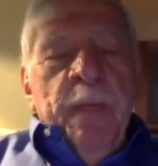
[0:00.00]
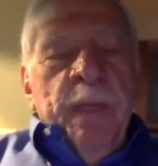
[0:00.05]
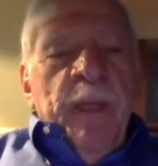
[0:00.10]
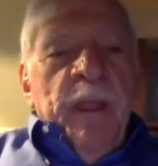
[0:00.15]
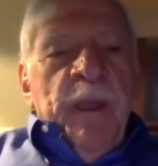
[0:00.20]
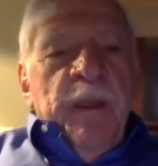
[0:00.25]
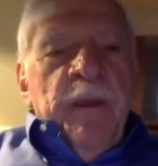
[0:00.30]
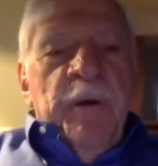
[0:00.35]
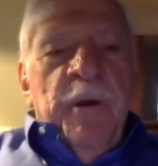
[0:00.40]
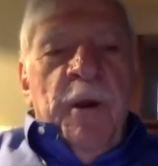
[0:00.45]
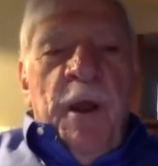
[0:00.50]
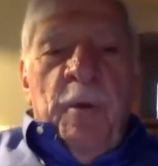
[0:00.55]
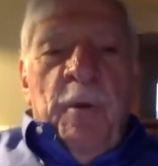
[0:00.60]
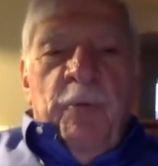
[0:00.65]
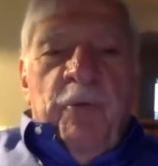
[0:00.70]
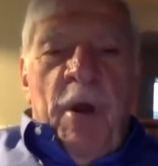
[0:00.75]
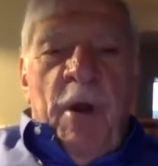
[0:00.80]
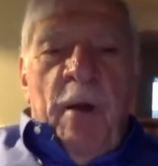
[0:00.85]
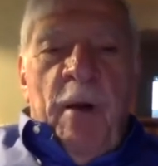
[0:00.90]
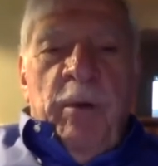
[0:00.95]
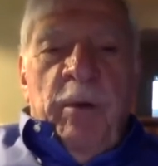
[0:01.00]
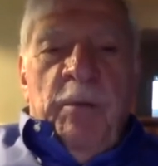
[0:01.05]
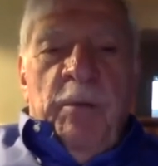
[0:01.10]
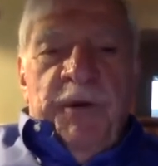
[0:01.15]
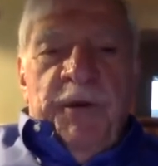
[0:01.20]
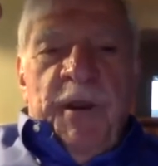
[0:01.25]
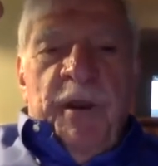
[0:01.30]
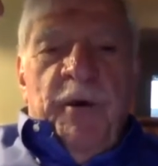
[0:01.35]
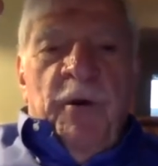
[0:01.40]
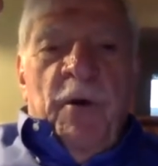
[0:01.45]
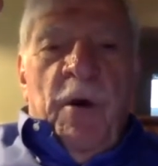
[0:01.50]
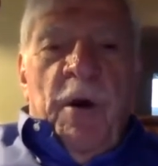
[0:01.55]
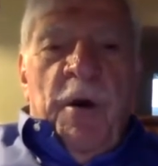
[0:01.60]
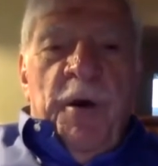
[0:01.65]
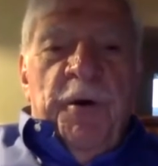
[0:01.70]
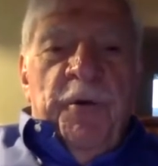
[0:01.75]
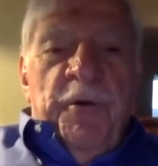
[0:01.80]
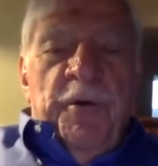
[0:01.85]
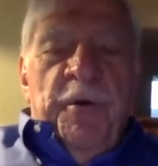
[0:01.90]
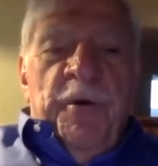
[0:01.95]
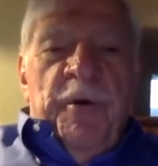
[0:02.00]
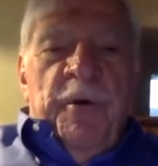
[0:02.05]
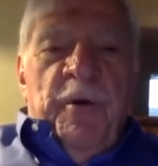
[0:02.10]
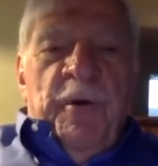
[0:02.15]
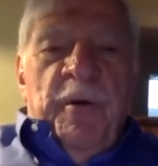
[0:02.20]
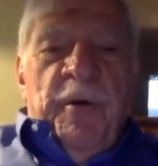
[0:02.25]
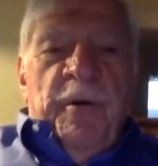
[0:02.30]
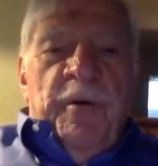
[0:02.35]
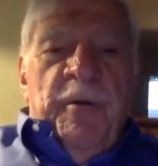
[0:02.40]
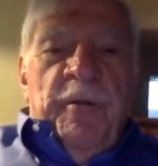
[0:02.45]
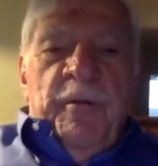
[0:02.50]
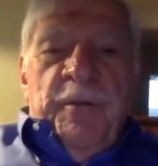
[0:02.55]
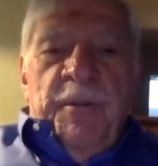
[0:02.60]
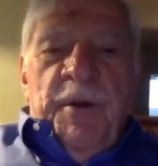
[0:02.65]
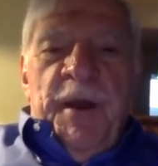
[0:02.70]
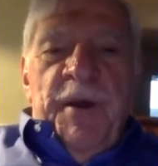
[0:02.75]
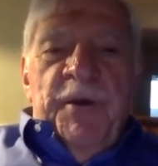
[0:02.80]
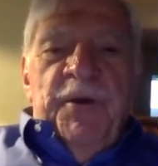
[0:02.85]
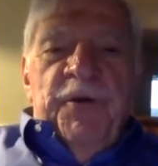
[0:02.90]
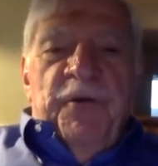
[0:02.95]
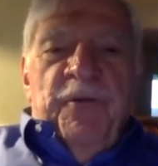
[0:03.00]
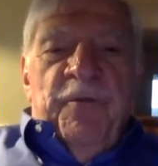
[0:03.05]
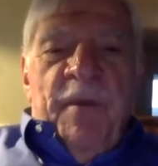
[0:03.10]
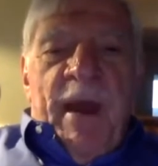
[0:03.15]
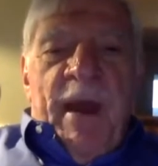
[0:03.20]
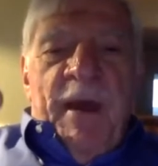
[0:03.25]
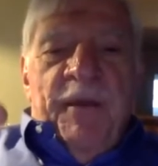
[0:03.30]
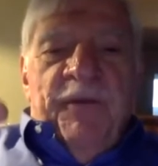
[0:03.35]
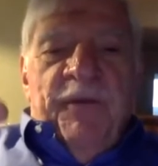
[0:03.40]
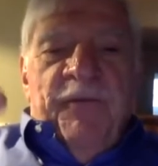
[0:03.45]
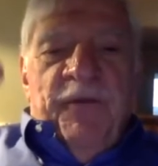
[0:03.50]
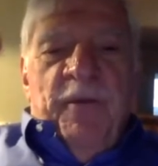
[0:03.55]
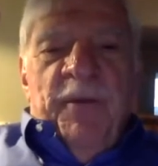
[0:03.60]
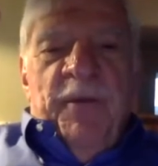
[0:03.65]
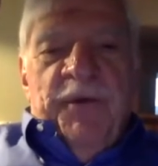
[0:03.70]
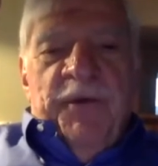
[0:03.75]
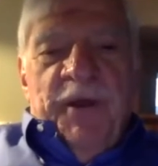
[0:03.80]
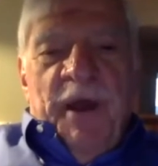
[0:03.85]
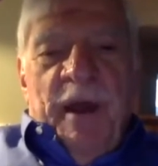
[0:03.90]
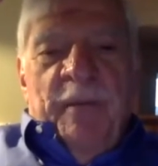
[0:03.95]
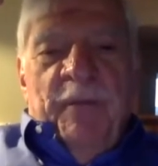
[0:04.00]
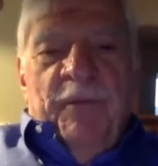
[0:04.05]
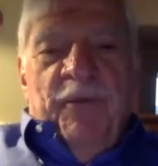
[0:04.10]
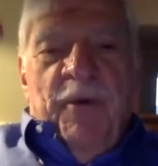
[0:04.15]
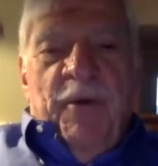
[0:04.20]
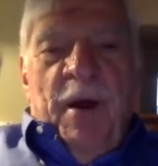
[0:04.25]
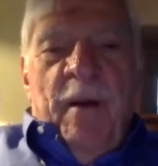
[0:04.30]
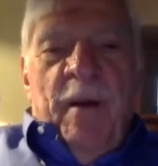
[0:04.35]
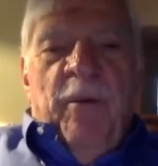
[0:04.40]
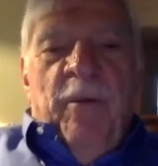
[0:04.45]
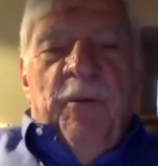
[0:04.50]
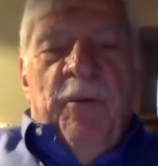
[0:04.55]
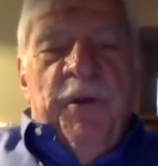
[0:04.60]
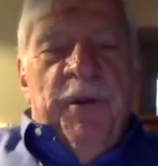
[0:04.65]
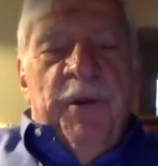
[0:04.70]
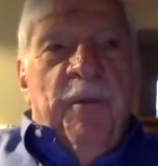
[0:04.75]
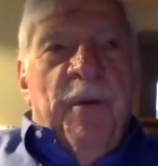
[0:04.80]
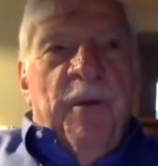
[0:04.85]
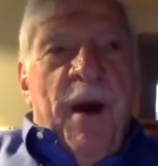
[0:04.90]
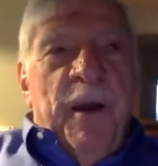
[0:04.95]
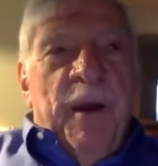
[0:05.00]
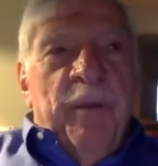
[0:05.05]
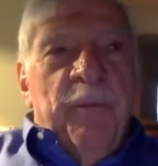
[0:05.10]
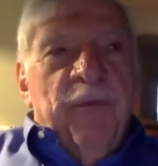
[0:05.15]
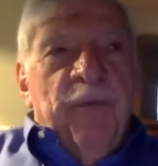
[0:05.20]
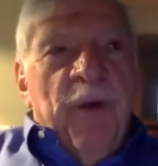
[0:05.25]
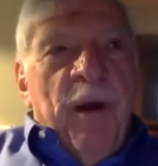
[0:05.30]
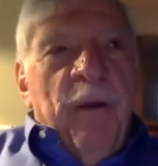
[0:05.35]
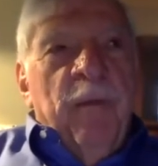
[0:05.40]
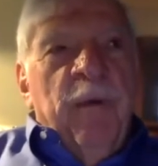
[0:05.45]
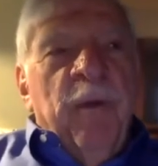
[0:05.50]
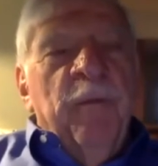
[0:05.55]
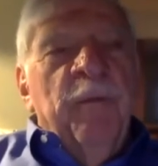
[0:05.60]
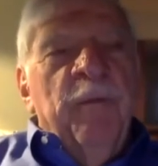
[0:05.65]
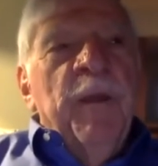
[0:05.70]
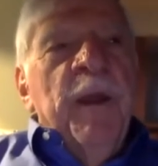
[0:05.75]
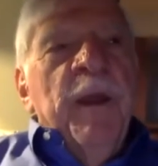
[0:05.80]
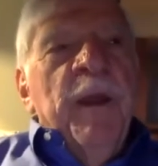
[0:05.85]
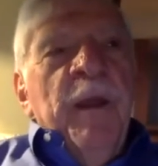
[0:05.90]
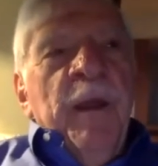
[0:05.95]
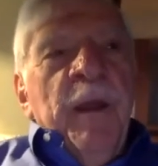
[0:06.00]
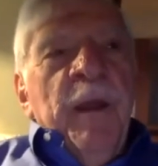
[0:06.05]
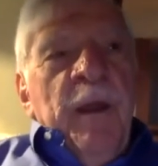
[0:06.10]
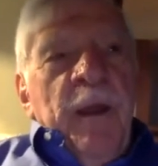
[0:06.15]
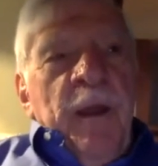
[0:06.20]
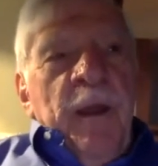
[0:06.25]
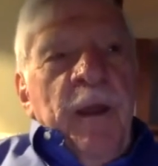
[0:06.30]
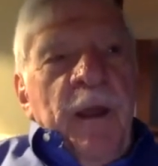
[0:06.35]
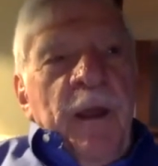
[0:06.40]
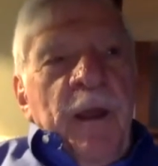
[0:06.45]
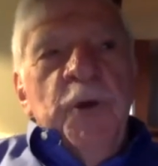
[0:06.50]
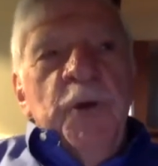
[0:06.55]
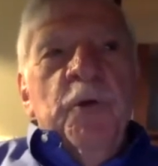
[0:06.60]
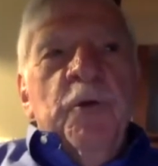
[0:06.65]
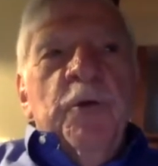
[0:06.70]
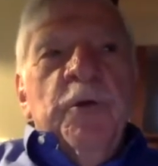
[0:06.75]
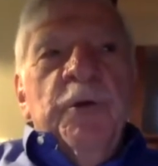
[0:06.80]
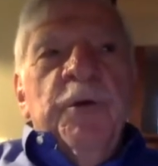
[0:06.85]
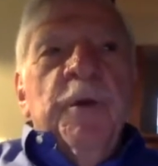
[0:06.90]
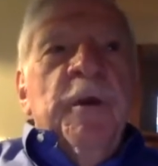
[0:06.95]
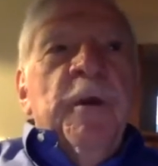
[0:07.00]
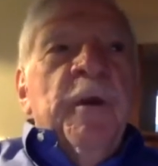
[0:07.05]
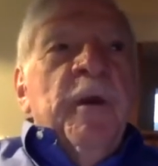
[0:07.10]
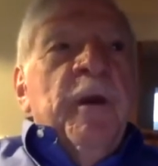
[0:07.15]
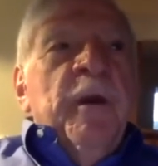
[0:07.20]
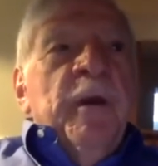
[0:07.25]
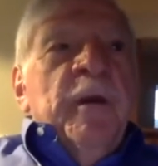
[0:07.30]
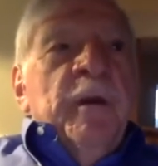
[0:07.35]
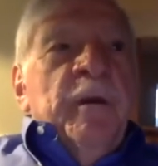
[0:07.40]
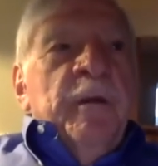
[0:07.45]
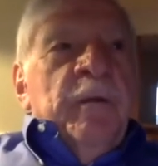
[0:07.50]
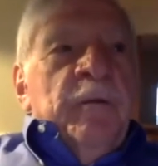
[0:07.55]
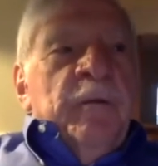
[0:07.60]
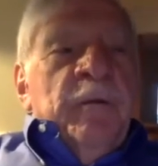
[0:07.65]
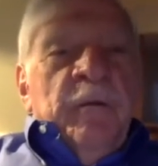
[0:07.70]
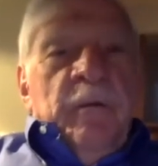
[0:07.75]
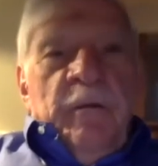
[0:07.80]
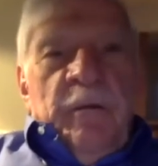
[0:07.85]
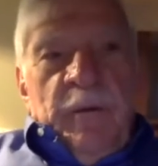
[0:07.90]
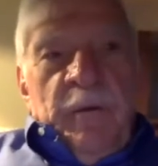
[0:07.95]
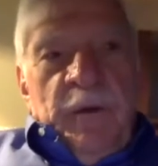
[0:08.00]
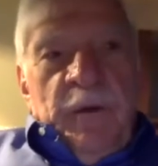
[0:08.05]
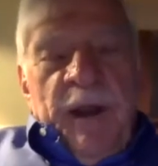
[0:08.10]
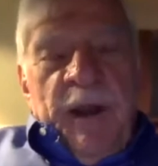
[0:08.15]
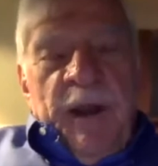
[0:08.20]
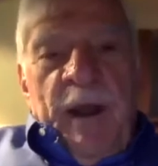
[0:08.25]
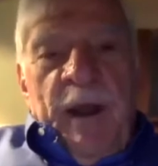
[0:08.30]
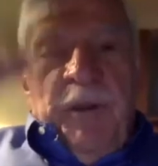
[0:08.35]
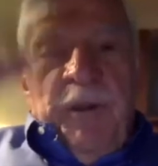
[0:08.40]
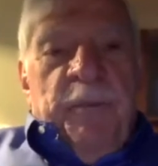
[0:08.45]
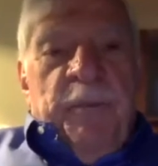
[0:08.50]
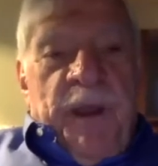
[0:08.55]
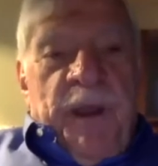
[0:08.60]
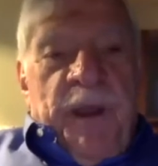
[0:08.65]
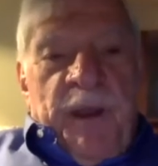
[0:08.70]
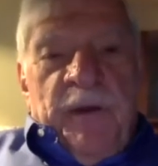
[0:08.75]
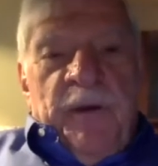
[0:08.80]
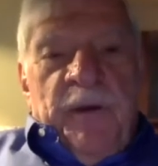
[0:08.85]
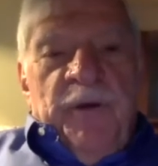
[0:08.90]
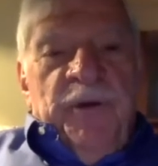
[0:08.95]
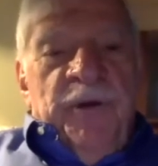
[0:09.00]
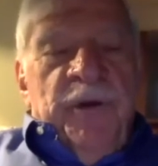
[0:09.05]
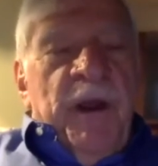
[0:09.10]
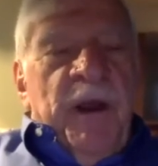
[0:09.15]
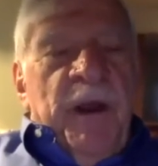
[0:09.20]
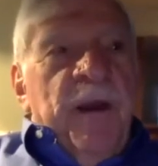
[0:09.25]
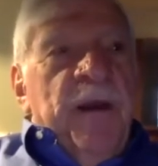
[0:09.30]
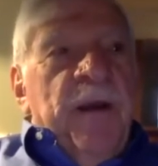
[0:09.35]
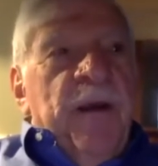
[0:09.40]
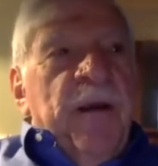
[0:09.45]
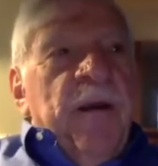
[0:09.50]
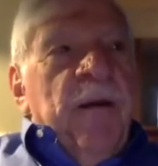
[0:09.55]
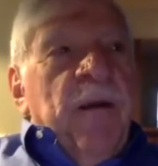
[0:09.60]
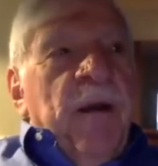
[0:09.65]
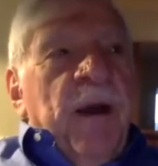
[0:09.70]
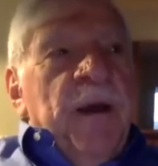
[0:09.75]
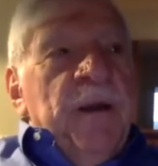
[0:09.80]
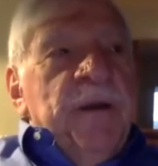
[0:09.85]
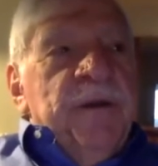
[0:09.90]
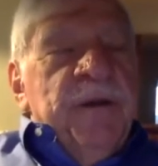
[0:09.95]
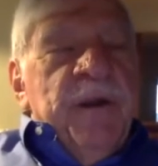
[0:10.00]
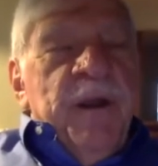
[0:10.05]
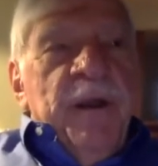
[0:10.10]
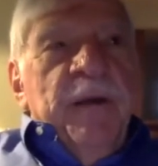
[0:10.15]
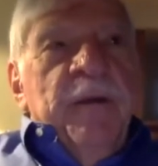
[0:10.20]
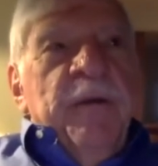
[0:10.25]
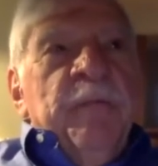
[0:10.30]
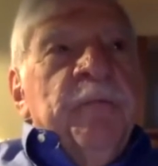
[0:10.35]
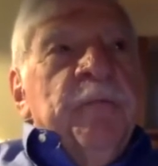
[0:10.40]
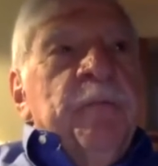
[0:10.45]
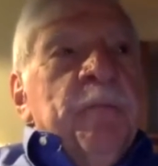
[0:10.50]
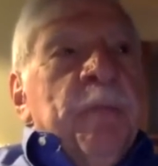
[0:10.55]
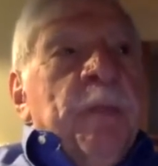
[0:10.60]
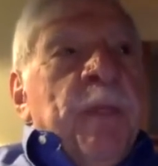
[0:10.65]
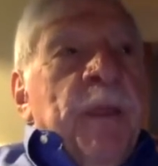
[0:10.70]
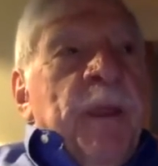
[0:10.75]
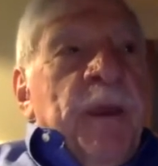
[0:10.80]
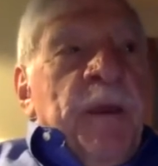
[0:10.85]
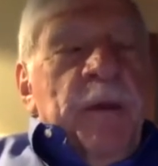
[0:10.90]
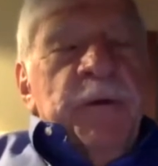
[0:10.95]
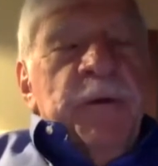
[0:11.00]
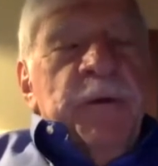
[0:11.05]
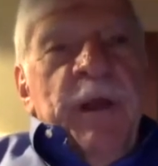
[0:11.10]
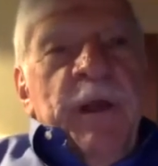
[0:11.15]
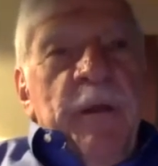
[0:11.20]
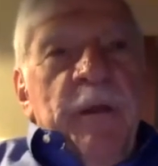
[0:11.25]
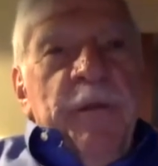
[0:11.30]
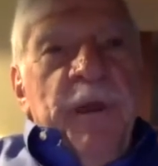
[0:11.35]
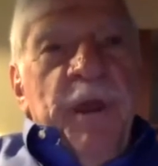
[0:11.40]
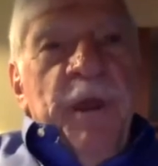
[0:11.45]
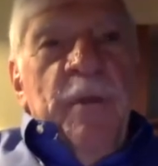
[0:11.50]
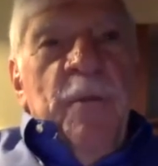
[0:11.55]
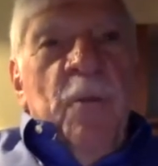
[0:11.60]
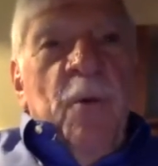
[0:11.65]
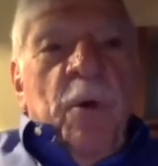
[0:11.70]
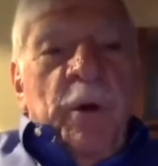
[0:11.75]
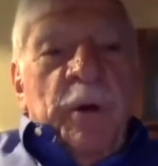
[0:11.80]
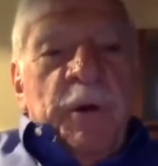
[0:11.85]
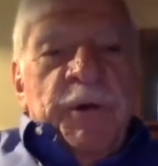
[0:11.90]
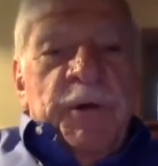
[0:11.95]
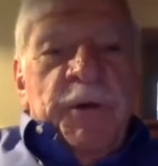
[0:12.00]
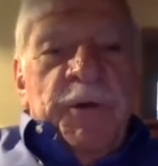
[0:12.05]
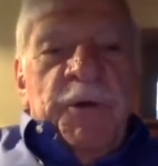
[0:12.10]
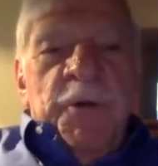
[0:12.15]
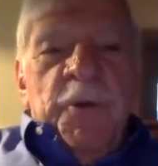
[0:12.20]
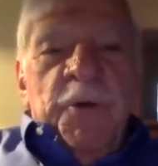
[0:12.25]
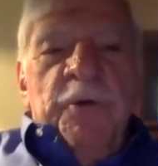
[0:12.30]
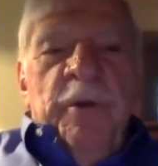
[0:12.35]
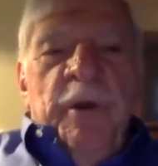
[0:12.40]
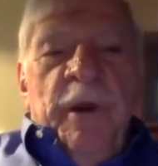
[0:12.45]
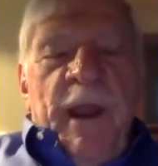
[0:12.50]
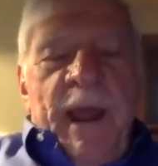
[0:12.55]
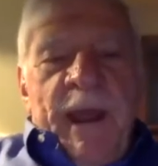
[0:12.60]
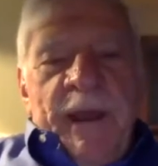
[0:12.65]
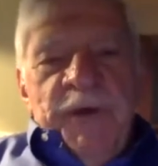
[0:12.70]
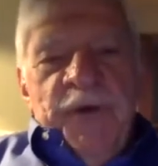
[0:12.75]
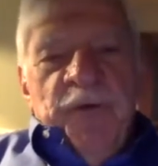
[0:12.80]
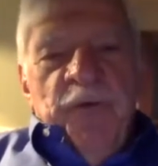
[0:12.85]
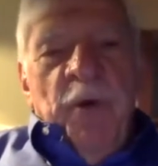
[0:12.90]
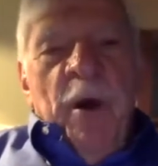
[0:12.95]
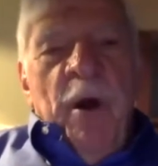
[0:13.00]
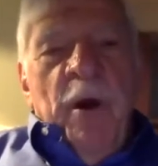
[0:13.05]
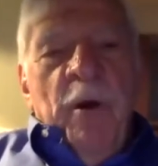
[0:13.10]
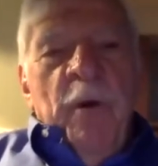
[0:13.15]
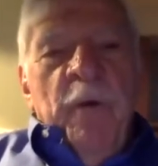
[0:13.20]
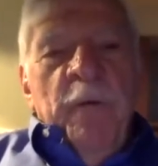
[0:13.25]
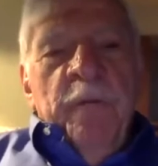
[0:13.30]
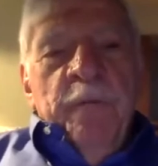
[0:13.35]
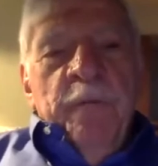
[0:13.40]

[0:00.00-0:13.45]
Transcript: You know how problems get harder on a page of math from the top problem to the bottom problem, and you could go down the page. And I said, Here's how the game works do the last row,